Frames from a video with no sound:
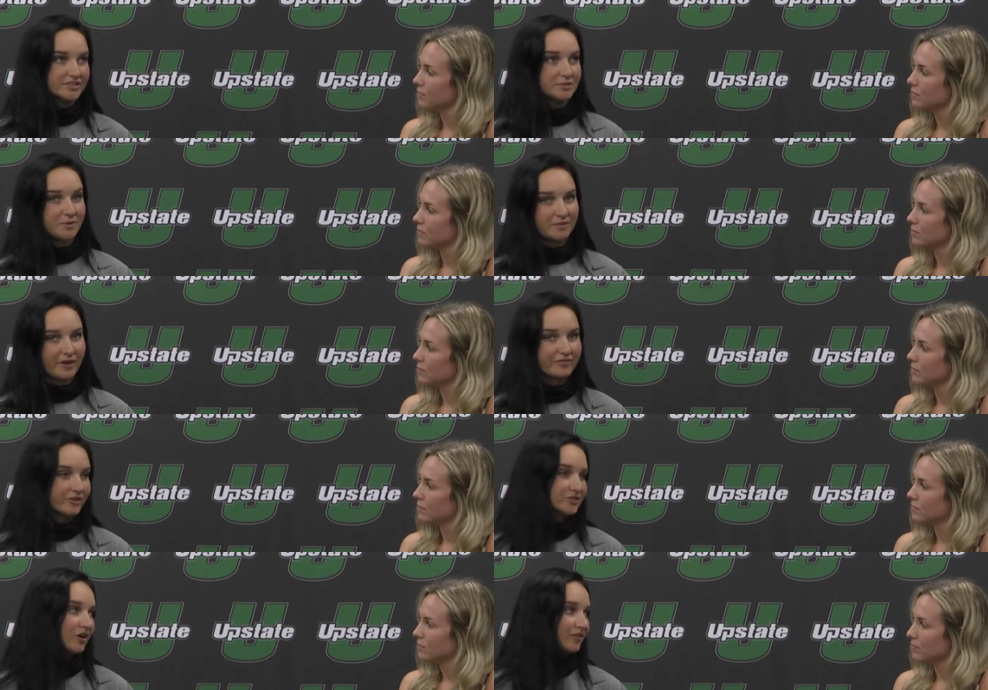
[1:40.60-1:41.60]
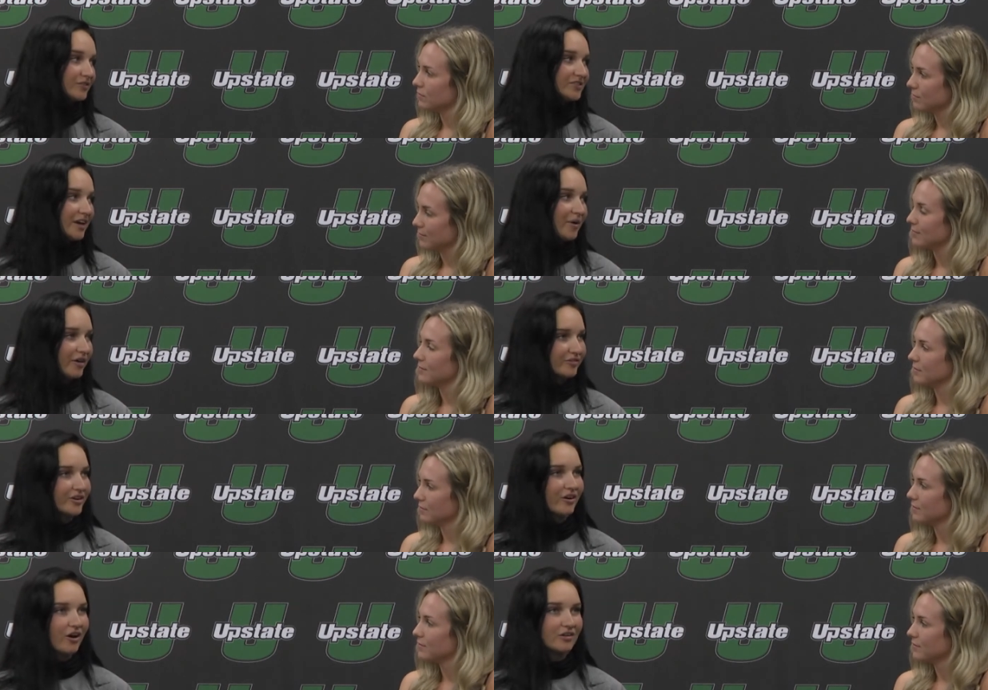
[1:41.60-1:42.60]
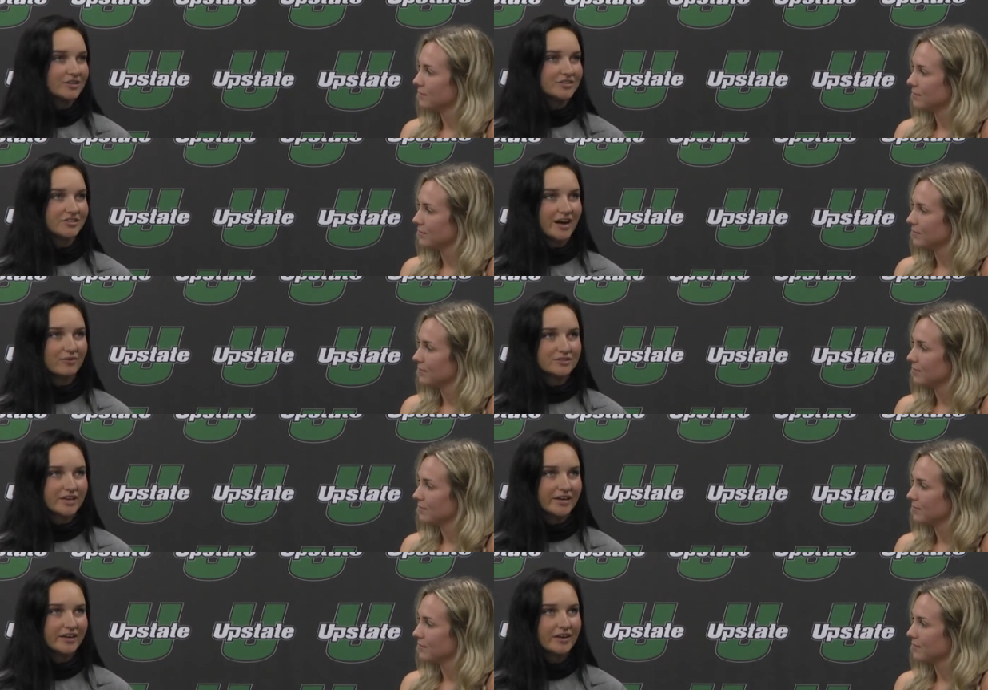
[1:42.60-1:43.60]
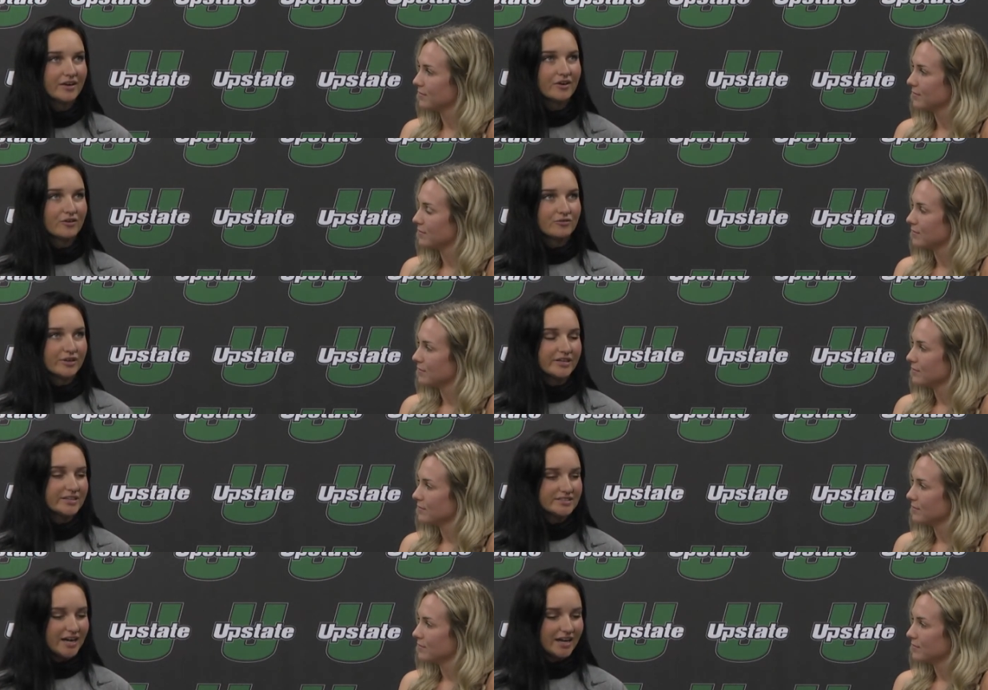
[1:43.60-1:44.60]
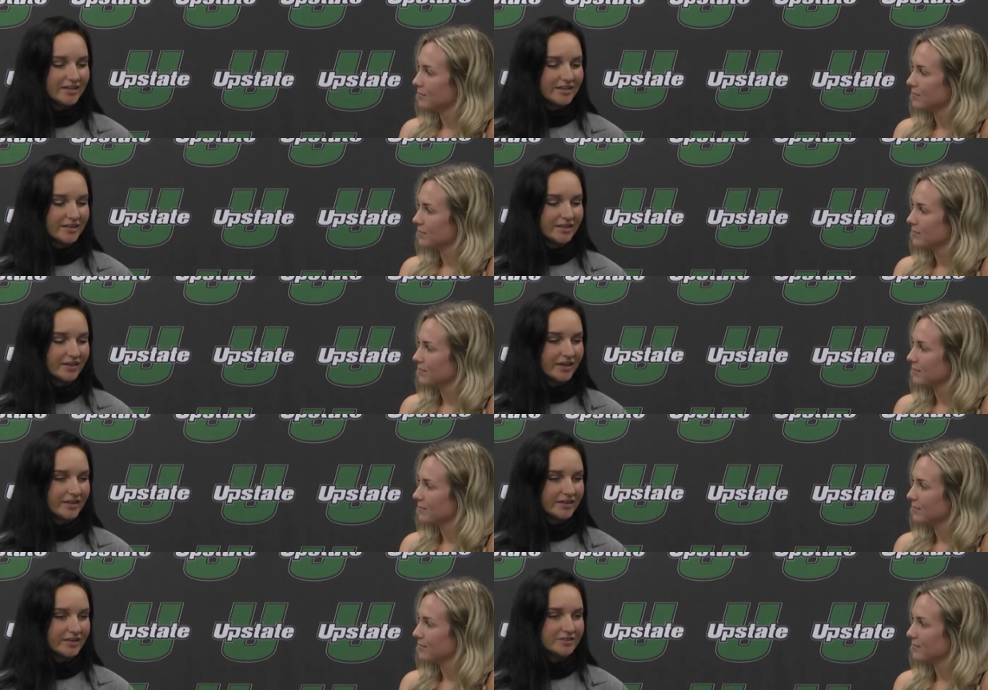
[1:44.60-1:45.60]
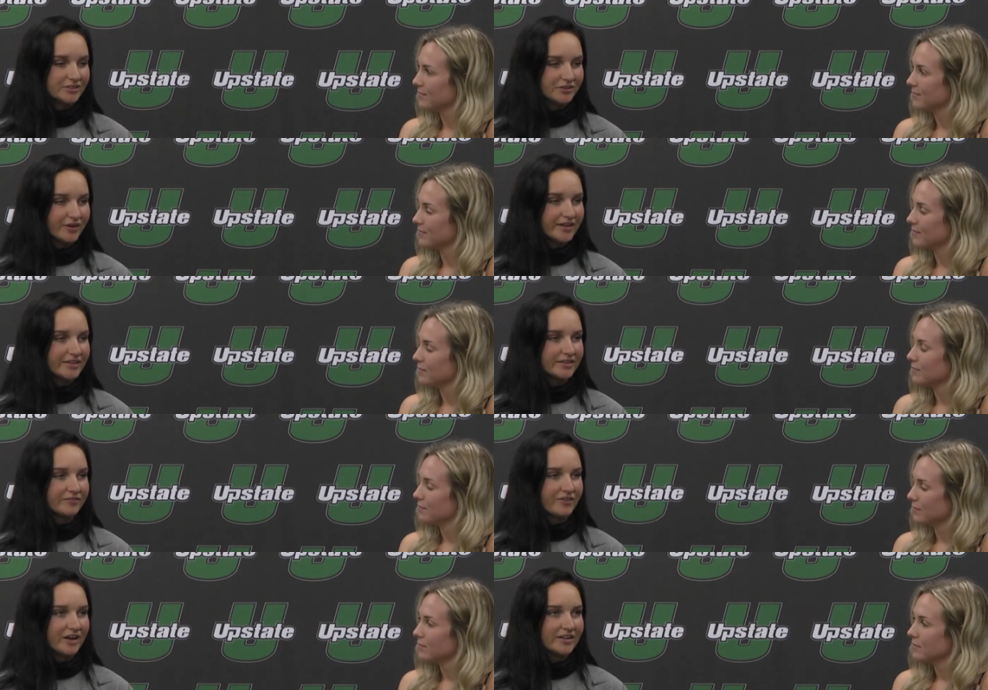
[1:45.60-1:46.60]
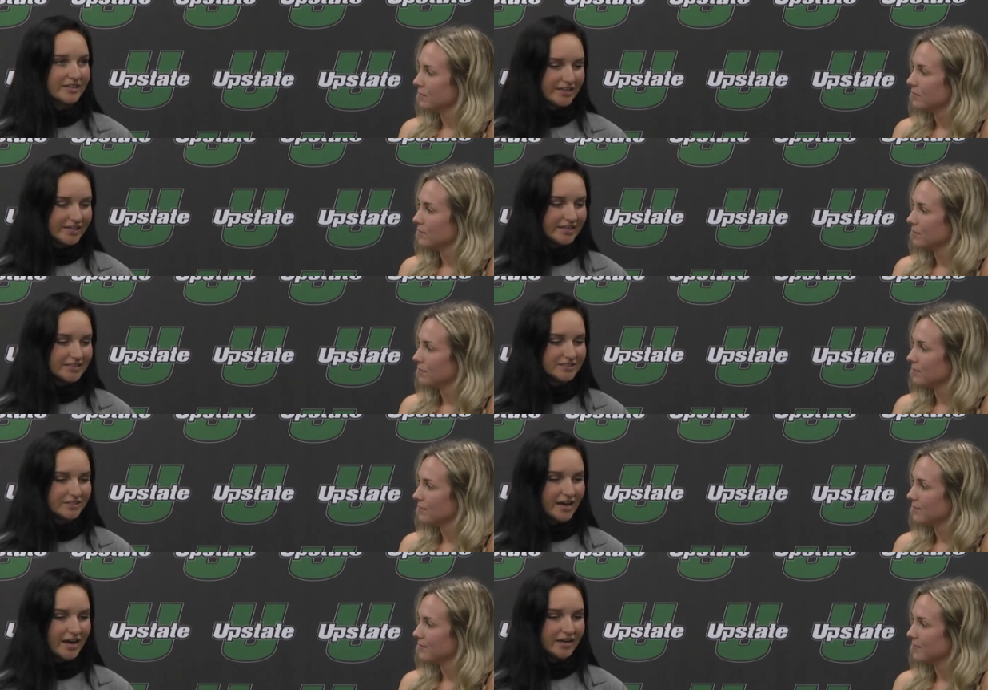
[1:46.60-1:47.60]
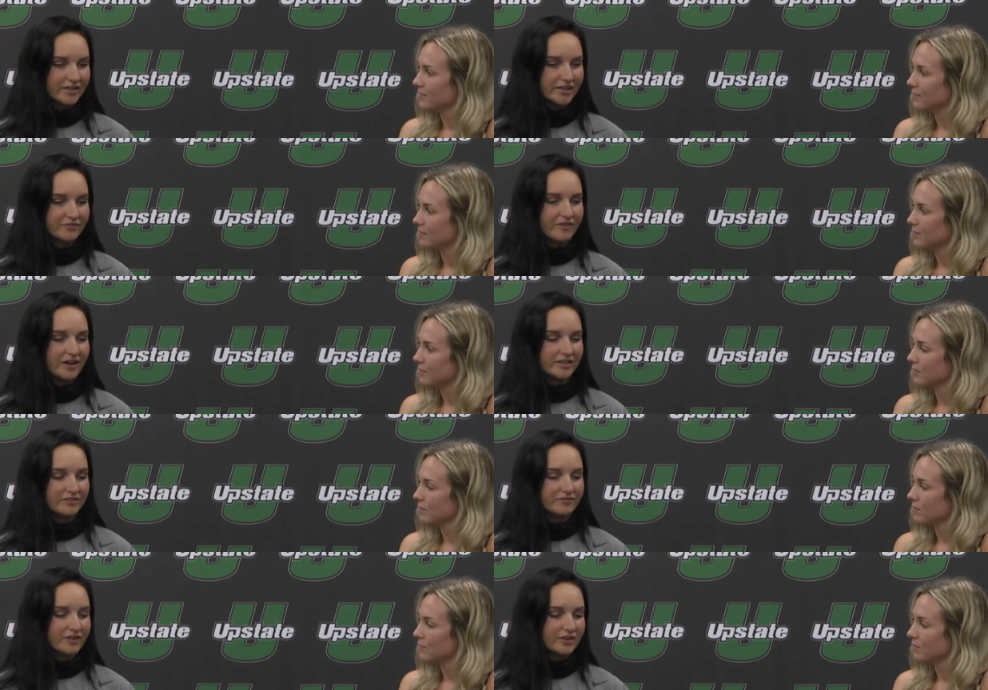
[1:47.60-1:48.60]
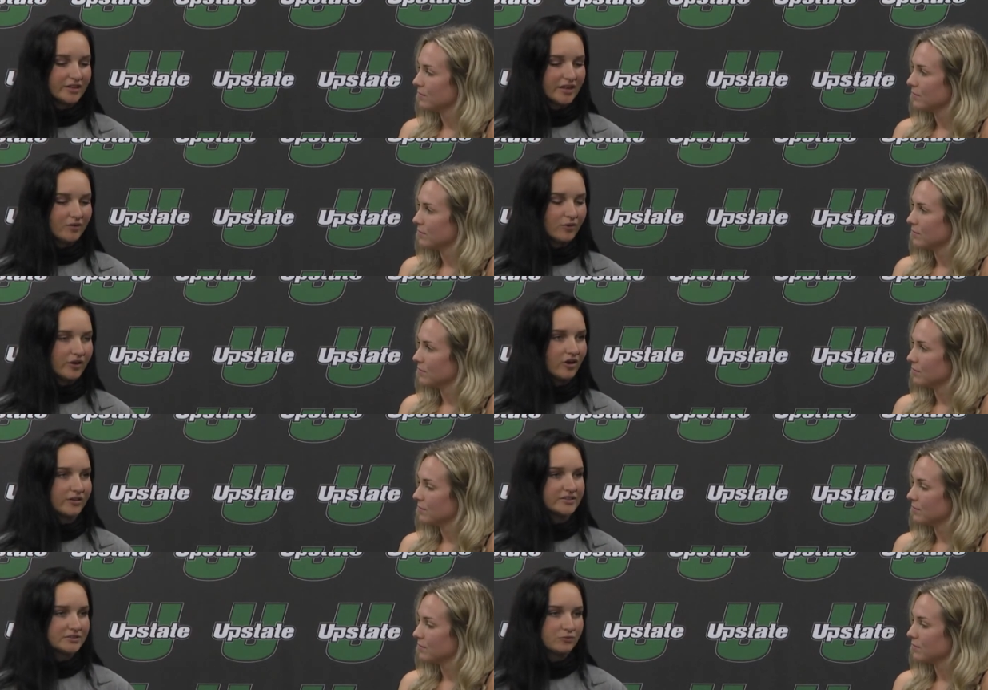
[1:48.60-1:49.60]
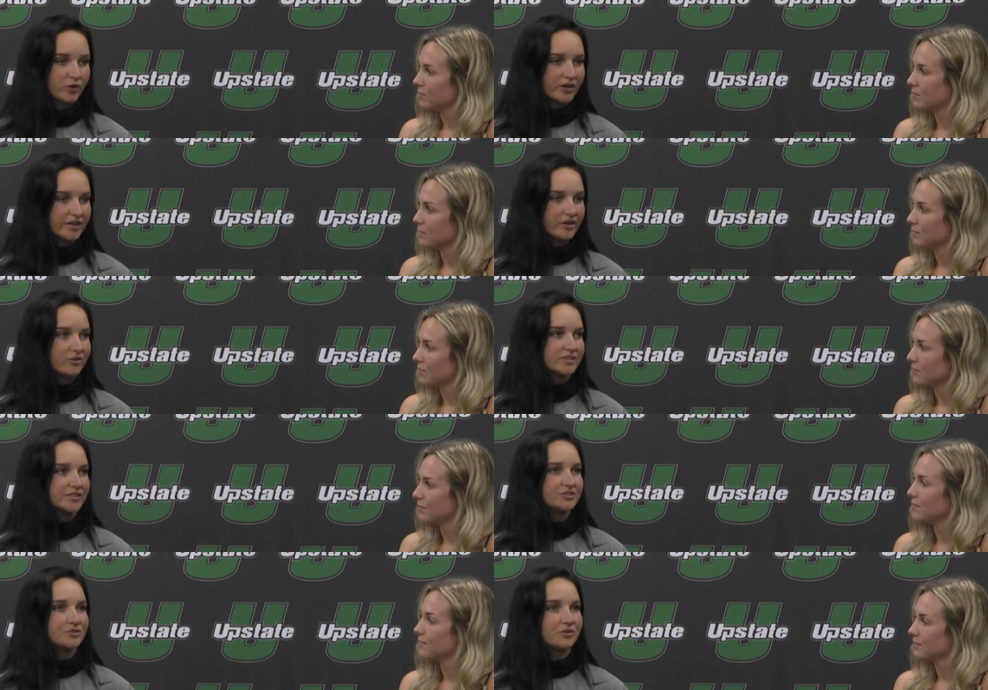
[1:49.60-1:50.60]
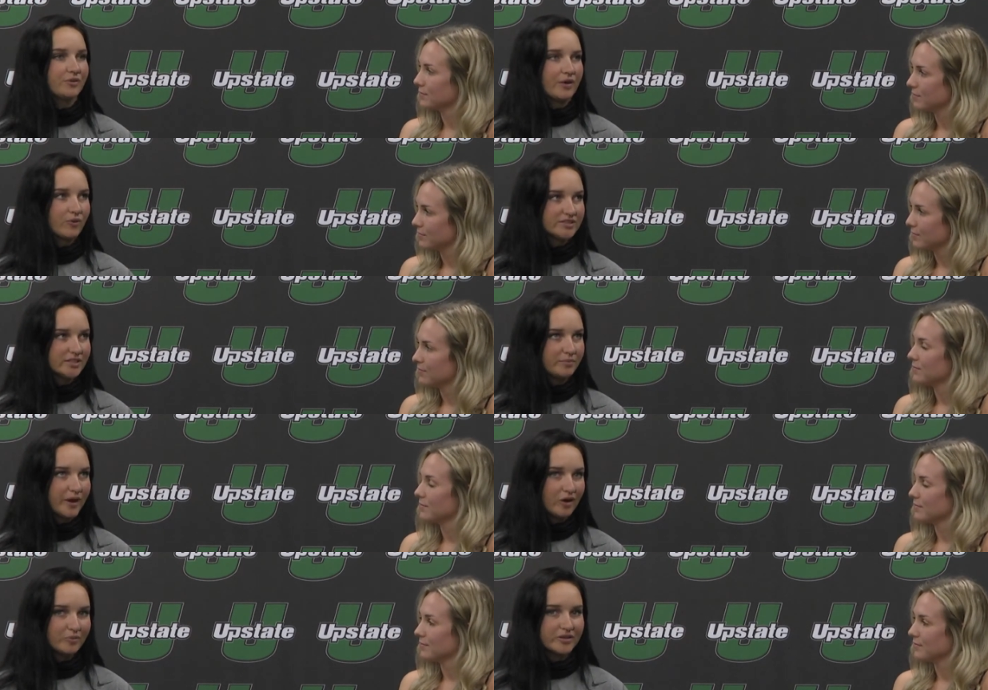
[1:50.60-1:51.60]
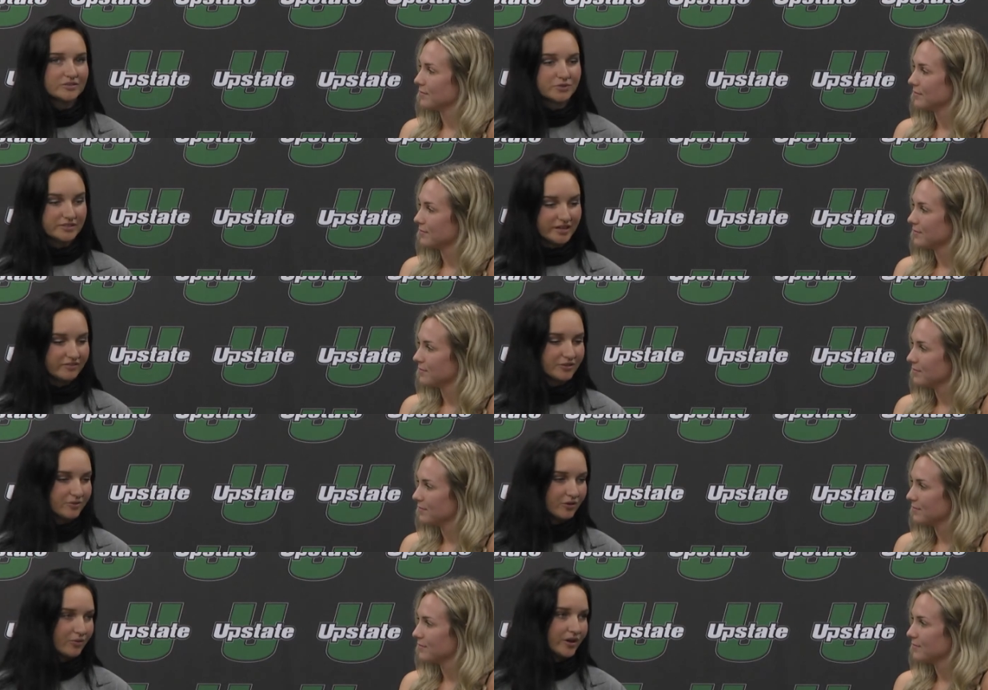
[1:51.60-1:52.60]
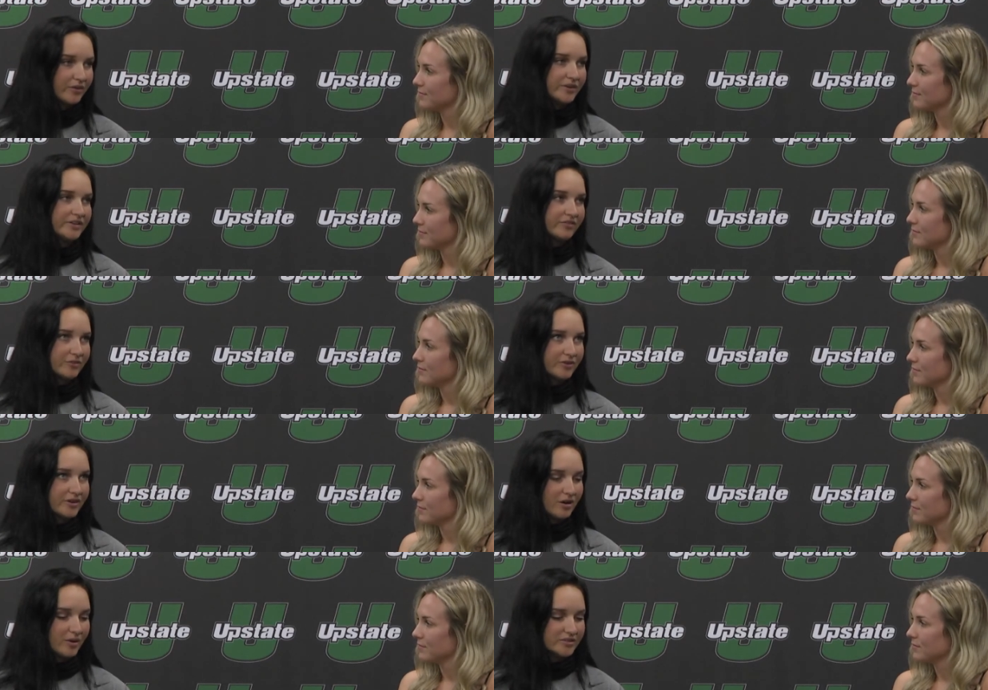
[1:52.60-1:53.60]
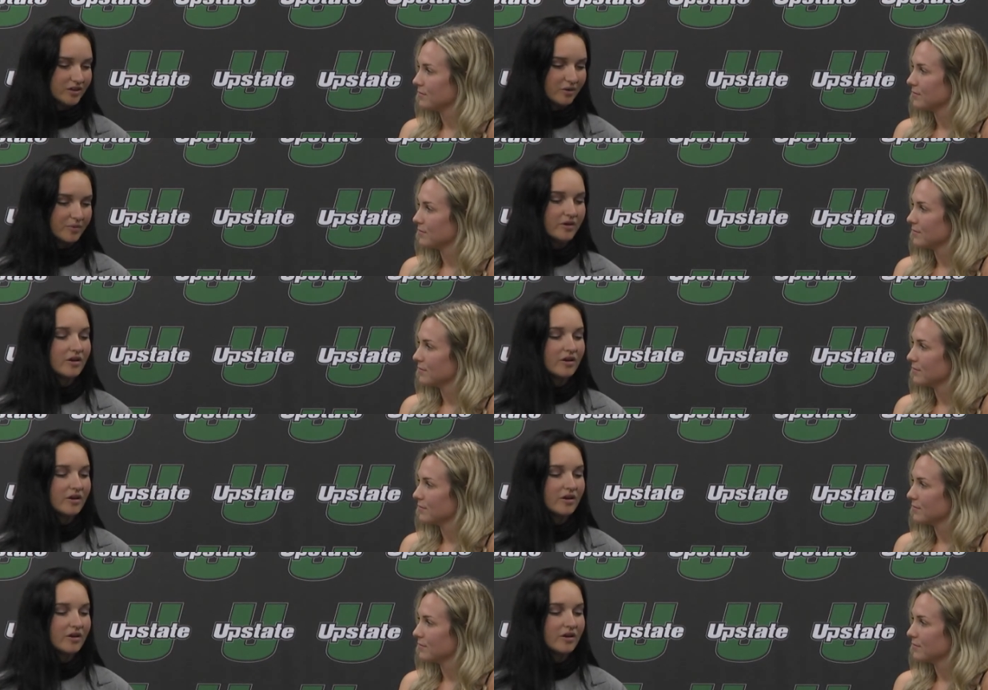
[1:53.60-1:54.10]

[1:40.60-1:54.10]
Speaker 1: this being my first conference game ever in college, that was like really exciting and like exhilarating To finally getting into that and like finally feeling like what all this work it goes into and like what's it about because we definitely want to win and we definitely want to come out top